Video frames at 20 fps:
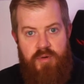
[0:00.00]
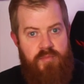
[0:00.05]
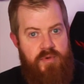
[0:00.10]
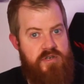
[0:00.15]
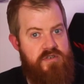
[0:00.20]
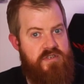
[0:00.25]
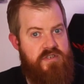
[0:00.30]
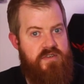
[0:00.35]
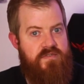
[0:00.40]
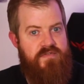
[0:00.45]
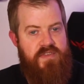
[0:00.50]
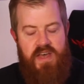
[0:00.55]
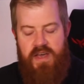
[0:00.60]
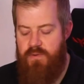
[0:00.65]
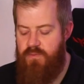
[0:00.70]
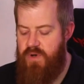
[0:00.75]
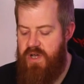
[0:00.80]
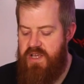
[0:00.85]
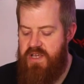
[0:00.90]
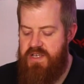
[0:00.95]
most of
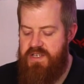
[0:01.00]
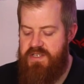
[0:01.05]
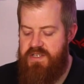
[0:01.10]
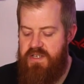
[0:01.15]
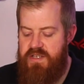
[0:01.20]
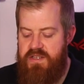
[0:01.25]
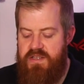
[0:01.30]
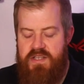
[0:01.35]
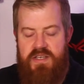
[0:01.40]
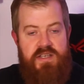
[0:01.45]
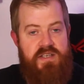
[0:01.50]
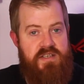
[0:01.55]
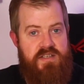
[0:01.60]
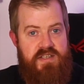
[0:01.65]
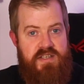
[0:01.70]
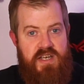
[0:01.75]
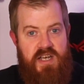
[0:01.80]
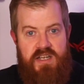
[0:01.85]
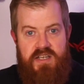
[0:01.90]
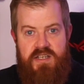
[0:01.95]
that weight is in the
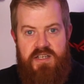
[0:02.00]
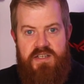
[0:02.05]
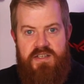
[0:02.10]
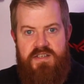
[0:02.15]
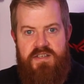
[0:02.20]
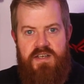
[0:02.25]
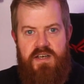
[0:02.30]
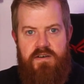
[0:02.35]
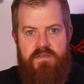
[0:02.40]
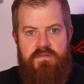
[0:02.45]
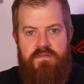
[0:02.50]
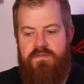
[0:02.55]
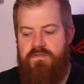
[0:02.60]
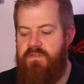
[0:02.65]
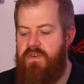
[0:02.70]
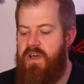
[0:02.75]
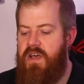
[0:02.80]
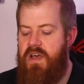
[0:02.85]
stand itself.